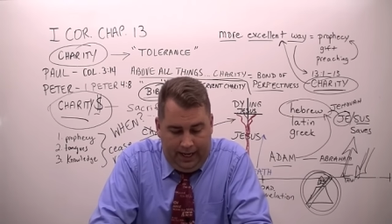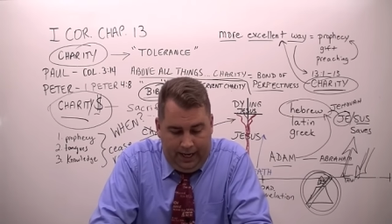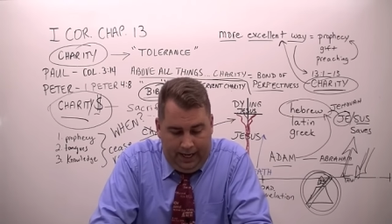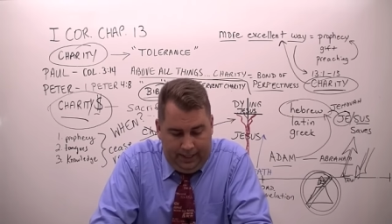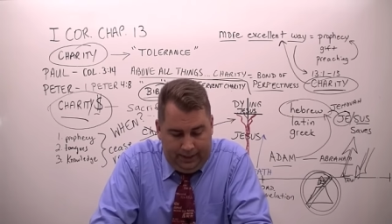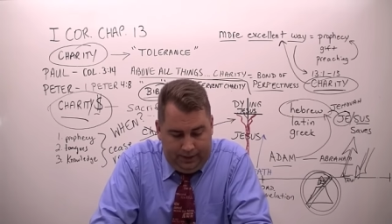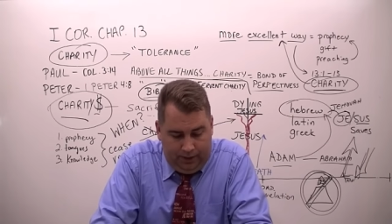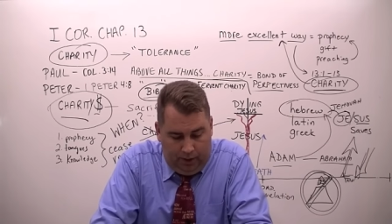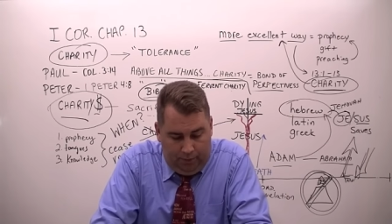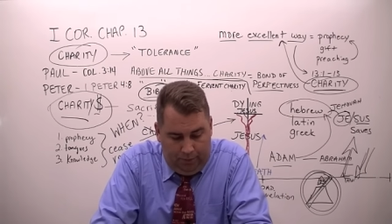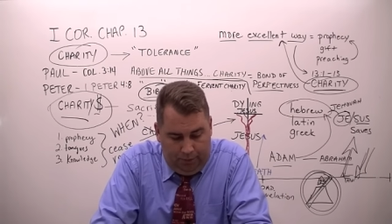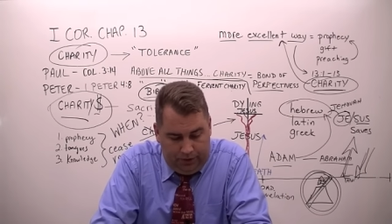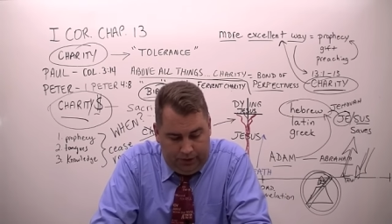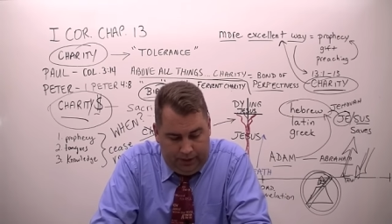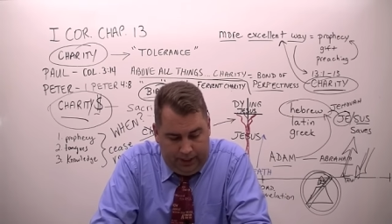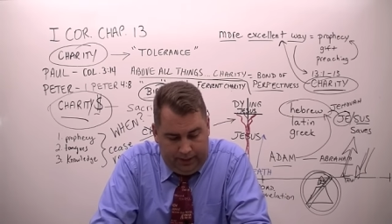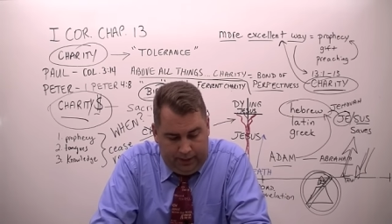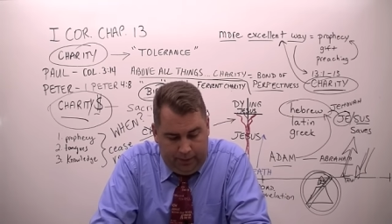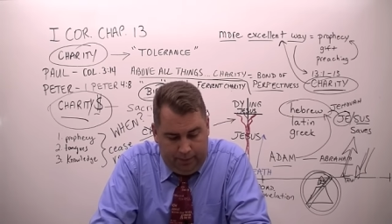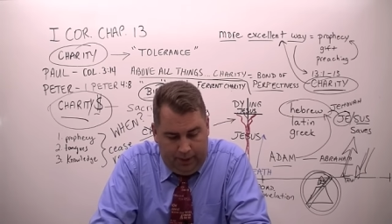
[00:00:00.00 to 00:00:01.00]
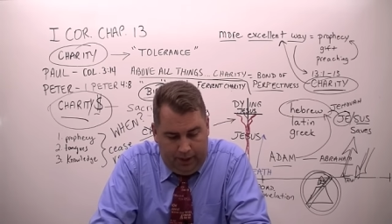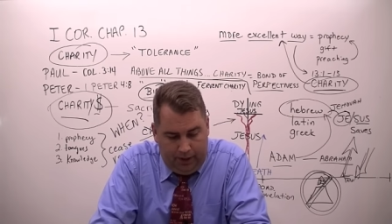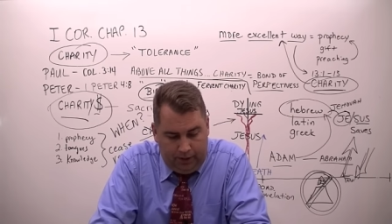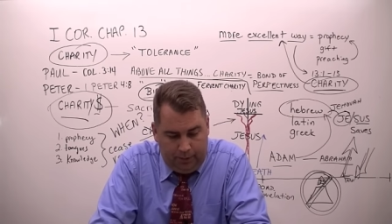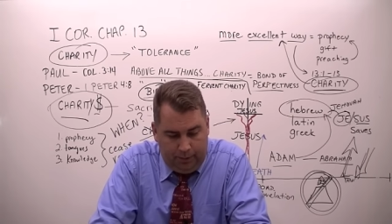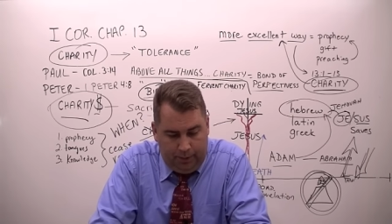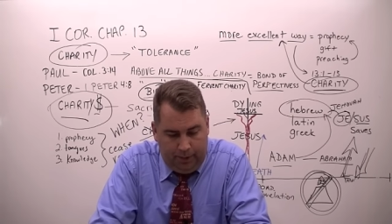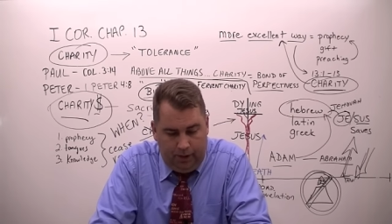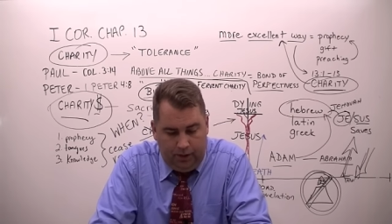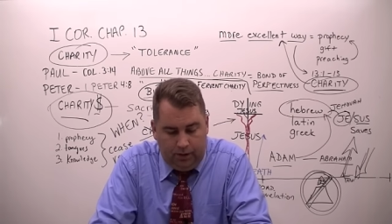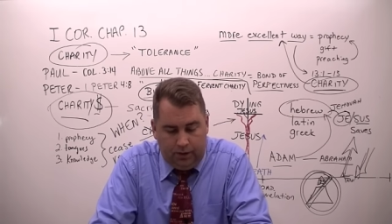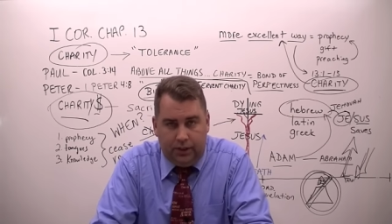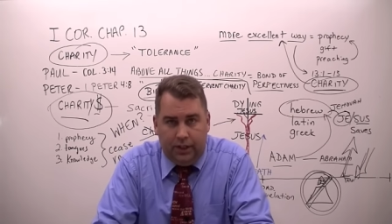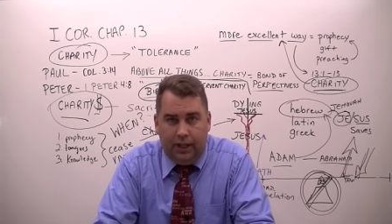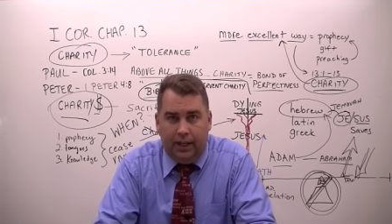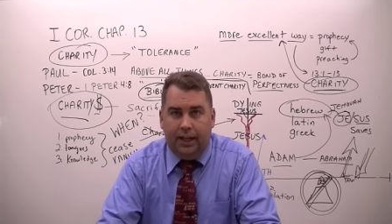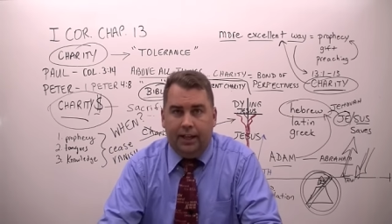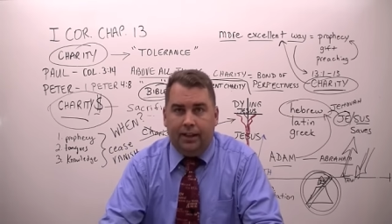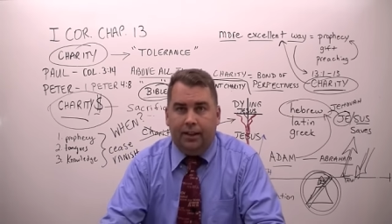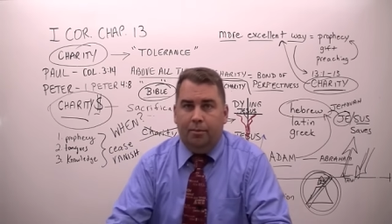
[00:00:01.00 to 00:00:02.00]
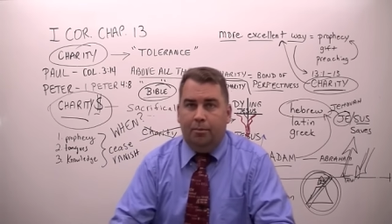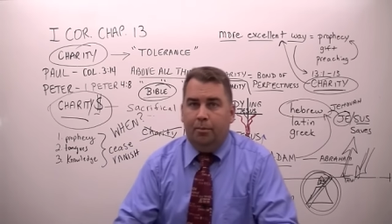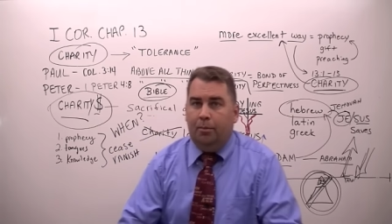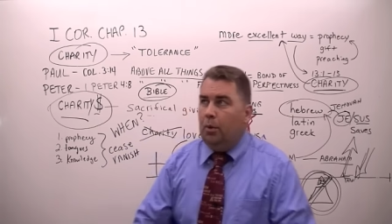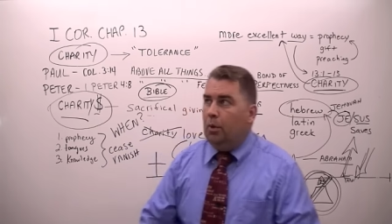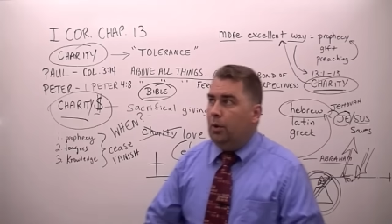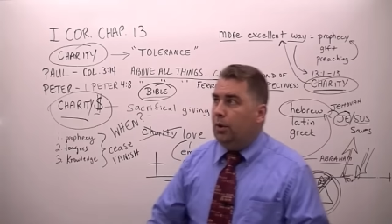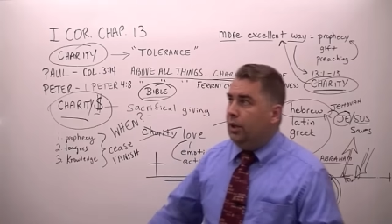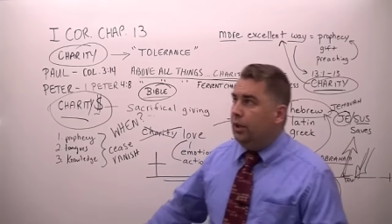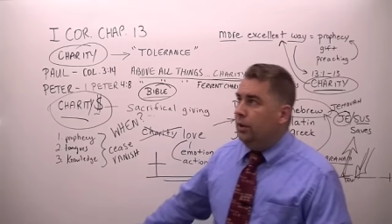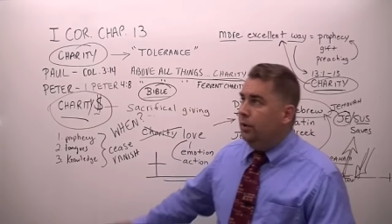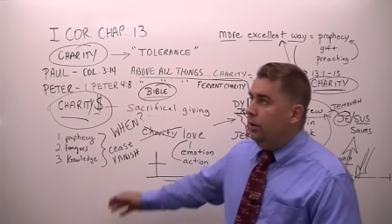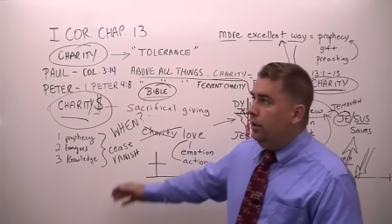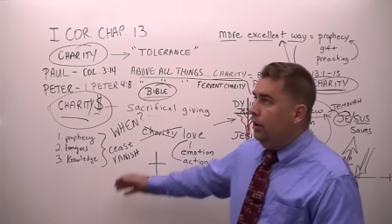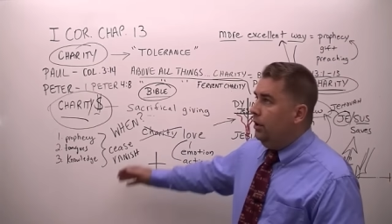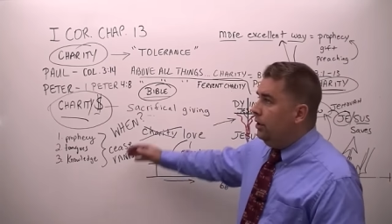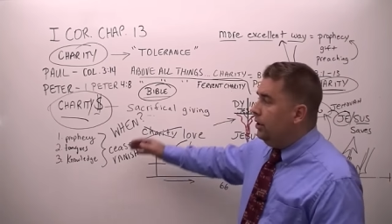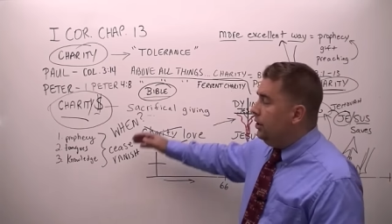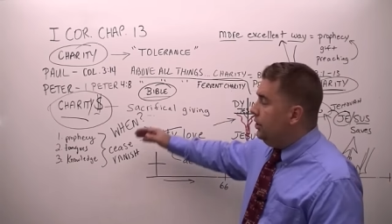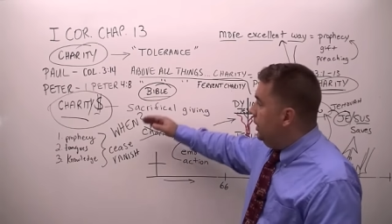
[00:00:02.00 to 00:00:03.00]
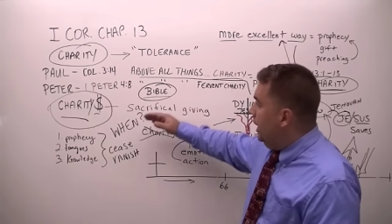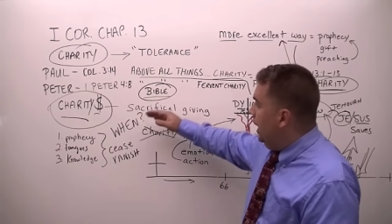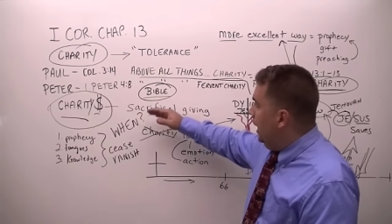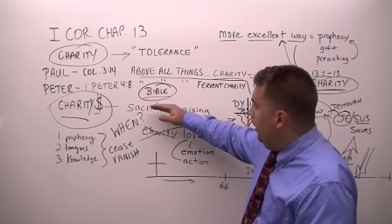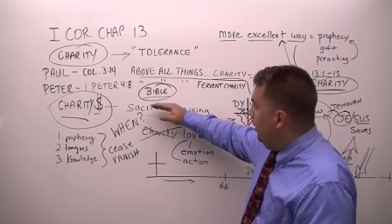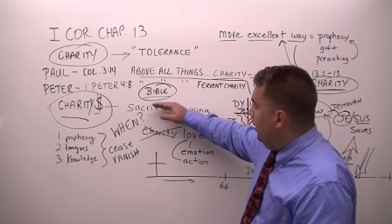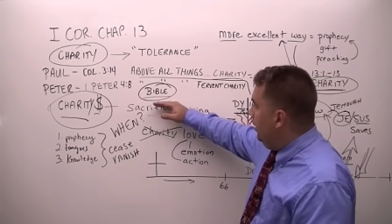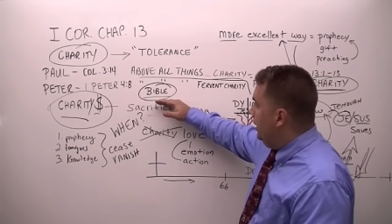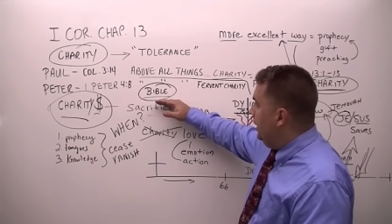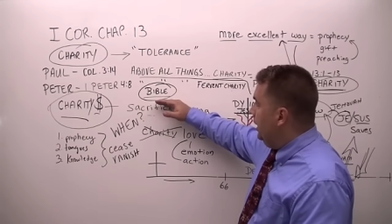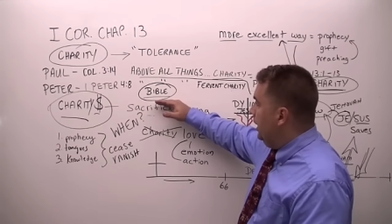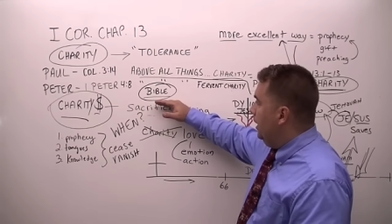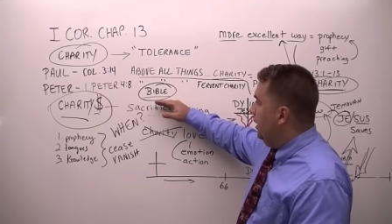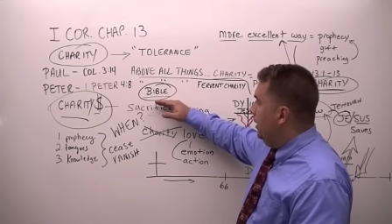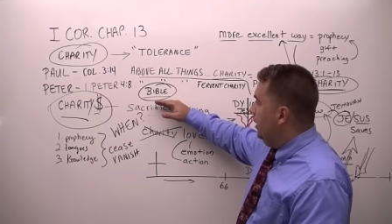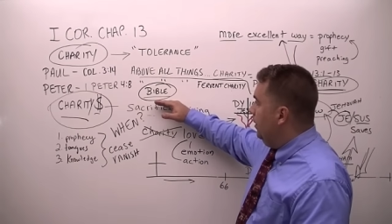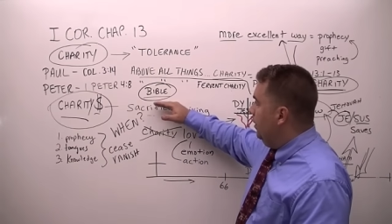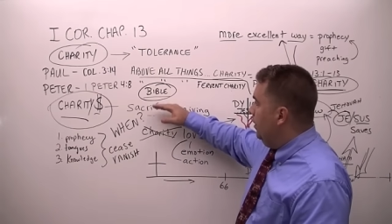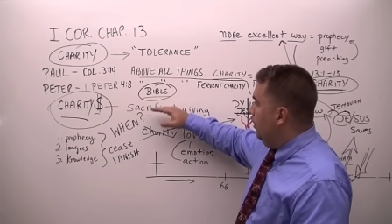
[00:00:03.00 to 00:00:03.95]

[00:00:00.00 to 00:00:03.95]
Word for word: And it's almost like the Apostle Paul saying the more you learn charity,